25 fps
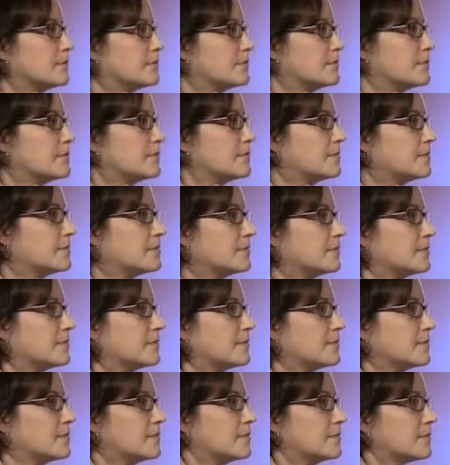
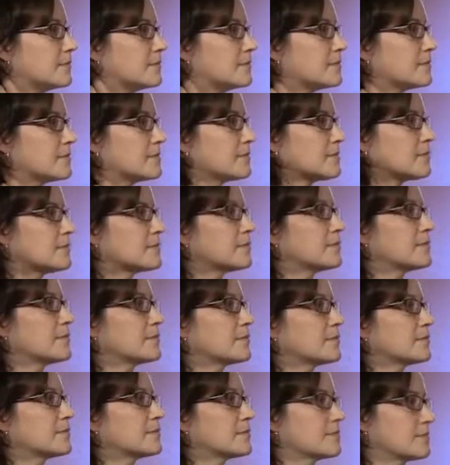
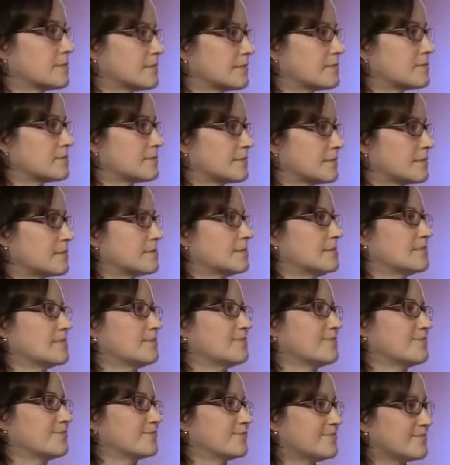
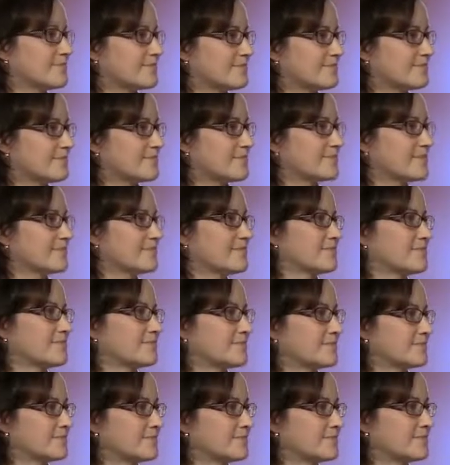
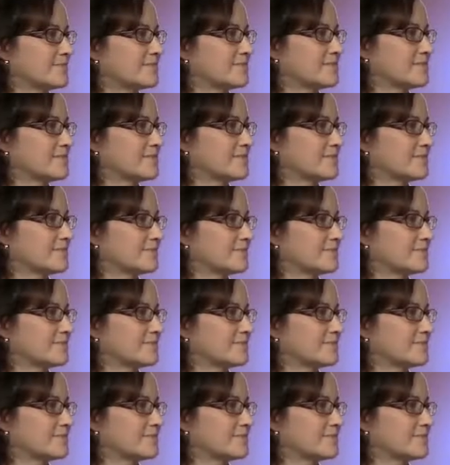This person isn't speaking.